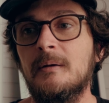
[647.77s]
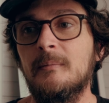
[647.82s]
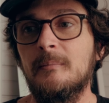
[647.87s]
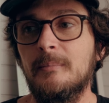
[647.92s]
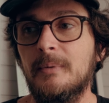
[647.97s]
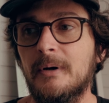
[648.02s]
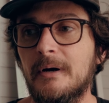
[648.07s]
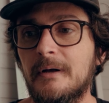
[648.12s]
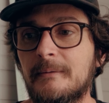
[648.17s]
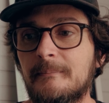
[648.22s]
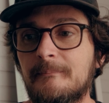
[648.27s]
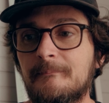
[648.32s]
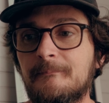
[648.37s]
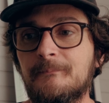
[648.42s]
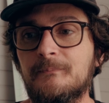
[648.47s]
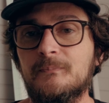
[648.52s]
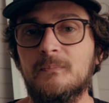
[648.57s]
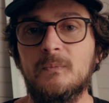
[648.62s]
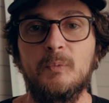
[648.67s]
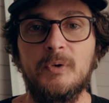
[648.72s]
But
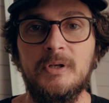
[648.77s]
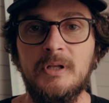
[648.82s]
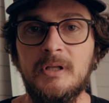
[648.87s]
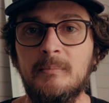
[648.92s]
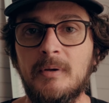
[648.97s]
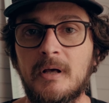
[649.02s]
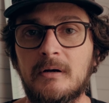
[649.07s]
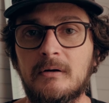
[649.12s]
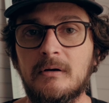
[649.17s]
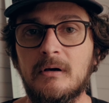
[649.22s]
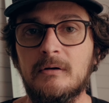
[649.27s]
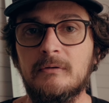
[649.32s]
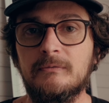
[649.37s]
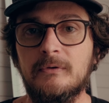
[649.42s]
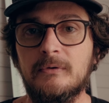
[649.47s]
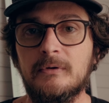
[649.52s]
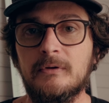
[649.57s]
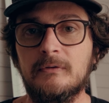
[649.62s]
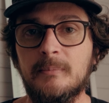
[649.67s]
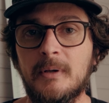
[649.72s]
we need better
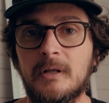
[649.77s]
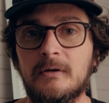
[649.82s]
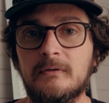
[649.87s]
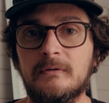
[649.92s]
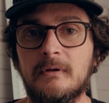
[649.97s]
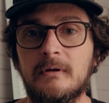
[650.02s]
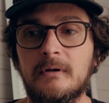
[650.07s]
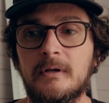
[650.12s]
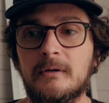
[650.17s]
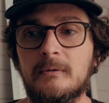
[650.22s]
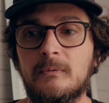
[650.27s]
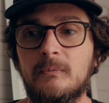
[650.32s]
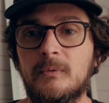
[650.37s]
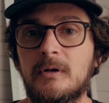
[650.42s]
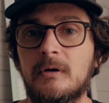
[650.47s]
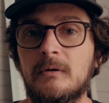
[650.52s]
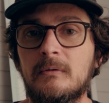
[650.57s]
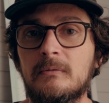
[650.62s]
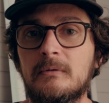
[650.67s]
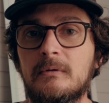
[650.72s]
autofocus, Panasonic. We
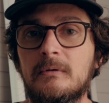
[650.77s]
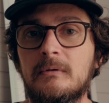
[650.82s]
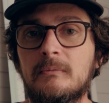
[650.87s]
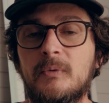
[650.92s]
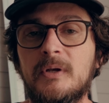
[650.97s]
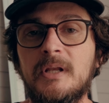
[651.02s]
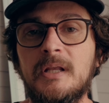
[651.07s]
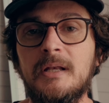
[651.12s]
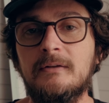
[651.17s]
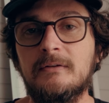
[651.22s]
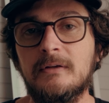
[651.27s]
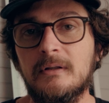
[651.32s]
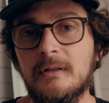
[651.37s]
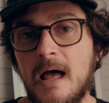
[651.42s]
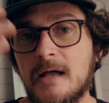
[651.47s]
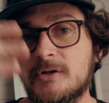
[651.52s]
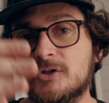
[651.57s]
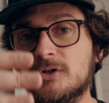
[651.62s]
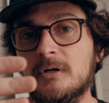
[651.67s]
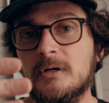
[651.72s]
don't. We need it to
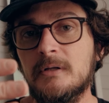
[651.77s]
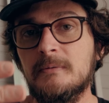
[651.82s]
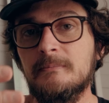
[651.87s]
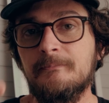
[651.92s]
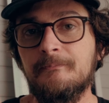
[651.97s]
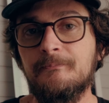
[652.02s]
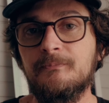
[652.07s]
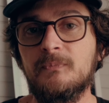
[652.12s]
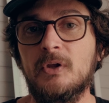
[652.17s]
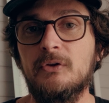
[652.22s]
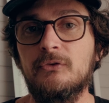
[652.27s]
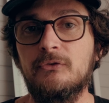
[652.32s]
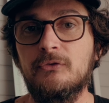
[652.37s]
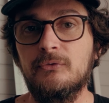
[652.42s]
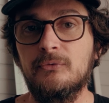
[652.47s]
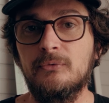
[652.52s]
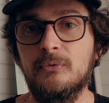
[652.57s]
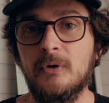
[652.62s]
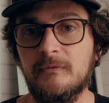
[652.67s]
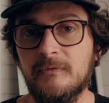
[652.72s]
latch on
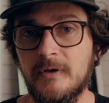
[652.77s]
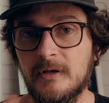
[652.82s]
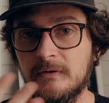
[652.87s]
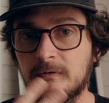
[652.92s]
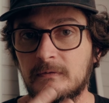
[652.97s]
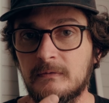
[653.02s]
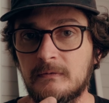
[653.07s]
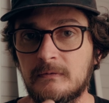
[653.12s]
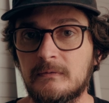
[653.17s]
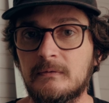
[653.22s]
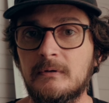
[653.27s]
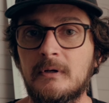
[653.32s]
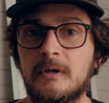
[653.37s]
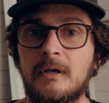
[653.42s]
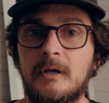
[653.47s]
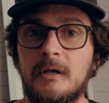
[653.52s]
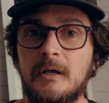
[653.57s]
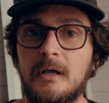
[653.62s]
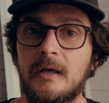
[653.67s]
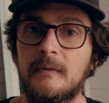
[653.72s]
to our faces
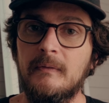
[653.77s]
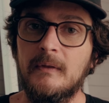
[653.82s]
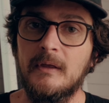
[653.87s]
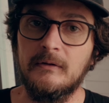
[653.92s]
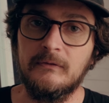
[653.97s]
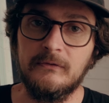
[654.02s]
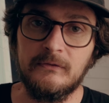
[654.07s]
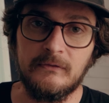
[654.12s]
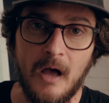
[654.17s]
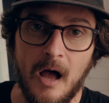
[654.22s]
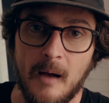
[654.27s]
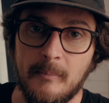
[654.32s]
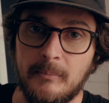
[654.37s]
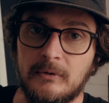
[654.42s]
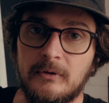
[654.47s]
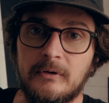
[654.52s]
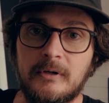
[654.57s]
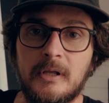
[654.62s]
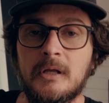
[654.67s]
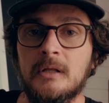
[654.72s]
and then stop
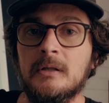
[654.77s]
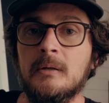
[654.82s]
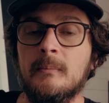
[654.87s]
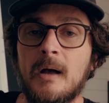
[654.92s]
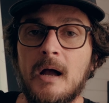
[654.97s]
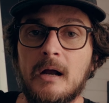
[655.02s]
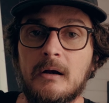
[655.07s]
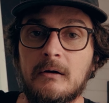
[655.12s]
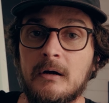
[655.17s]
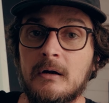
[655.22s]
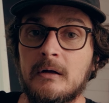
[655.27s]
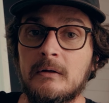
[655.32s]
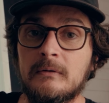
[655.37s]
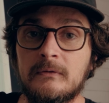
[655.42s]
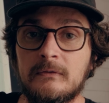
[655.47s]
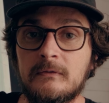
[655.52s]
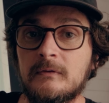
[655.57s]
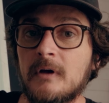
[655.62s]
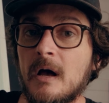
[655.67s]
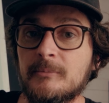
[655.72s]
looking at the
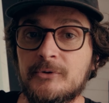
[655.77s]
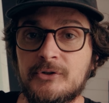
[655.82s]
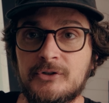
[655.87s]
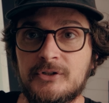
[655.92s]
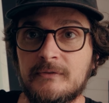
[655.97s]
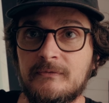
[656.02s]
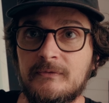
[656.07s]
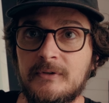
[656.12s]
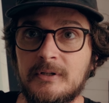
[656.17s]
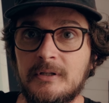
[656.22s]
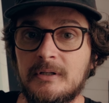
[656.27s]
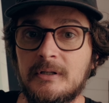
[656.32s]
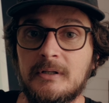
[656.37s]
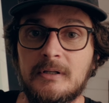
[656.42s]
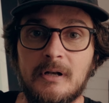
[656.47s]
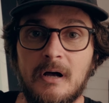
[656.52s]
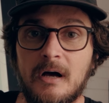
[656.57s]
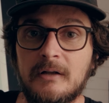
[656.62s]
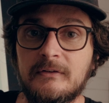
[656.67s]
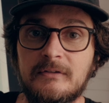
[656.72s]
background, stop shifting
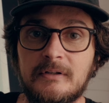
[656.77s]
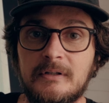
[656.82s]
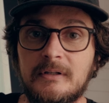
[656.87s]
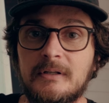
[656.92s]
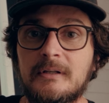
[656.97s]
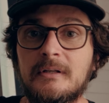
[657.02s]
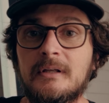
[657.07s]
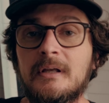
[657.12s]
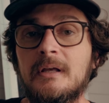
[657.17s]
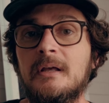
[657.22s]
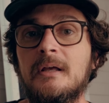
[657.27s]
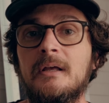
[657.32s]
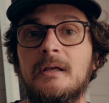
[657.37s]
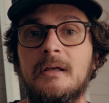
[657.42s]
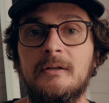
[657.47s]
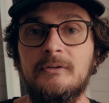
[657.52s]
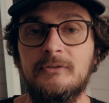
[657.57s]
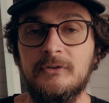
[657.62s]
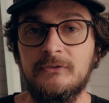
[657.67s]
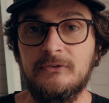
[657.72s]
and hunting.
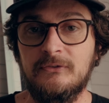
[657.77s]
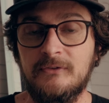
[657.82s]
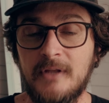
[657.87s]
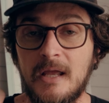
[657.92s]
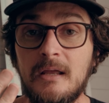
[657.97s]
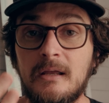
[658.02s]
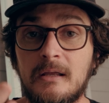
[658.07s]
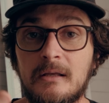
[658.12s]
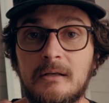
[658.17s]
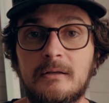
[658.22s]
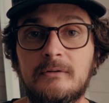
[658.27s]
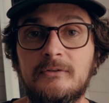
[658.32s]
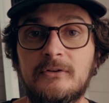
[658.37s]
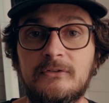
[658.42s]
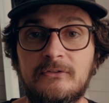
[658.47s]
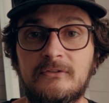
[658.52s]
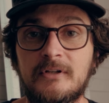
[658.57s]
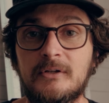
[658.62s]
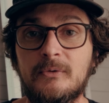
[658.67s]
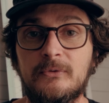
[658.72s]
Just stay.
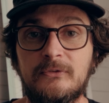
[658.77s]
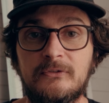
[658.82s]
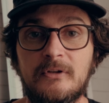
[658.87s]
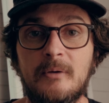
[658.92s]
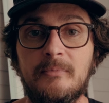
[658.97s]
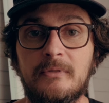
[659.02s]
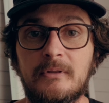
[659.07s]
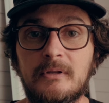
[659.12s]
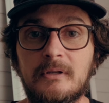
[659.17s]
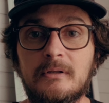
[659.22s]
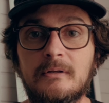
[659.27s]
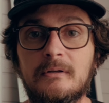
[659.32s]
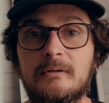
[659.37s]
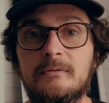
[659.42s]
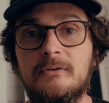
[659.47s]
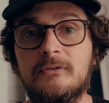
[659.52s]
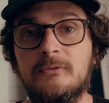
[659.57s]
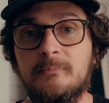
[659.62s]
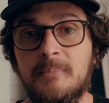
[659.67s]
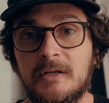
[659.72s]
Just stick with something.
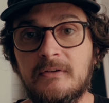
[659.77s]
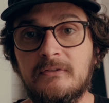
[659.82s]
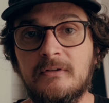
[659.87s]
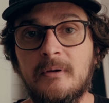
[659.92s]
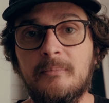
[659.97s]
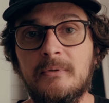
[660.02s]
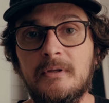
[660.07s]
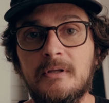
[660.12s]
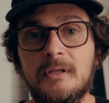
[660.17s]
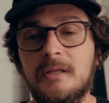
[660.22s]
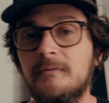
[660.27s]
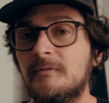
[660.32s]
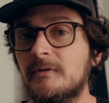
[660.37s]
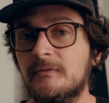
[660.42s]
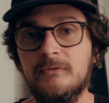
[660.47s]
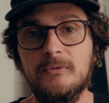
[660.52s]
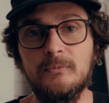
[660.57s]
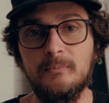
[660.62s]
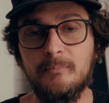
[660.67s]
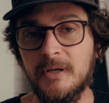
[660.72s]
Just pick something. Even
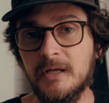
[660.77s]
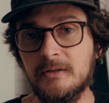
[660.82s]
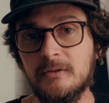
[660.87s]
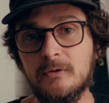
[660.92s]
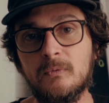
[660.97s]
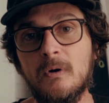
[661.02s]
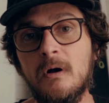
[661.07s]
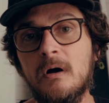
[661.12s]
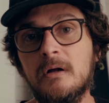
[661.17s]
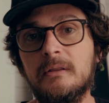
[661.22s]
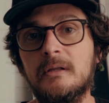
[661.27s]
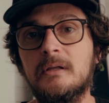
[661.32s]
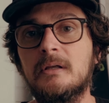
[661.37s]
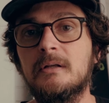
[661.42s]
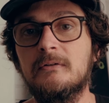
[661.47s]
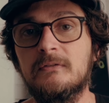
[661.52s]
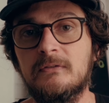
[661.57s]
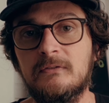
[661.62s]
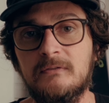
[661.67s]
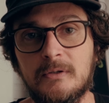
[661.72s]
if you pick the wrong
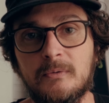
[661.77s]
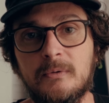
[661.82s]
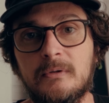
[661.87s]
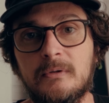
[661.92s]
thing, just stick